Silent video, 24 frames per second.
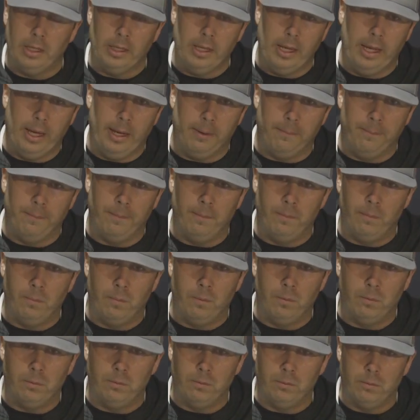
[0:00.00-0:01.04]
Yeah,
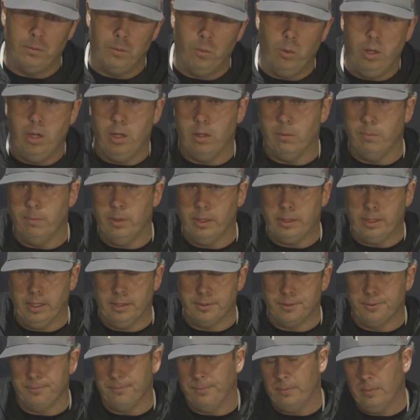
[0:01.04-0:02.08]
well,
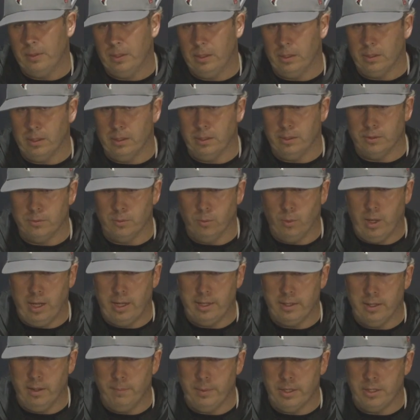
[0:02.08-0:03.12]
because here's
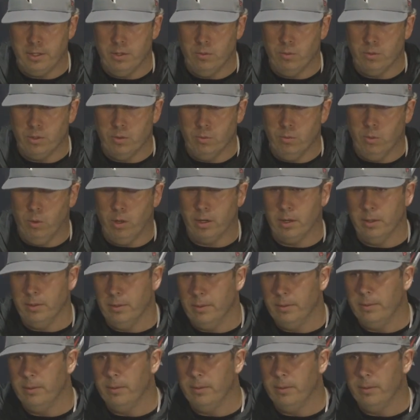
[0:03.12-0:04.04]
why. I mean, you want to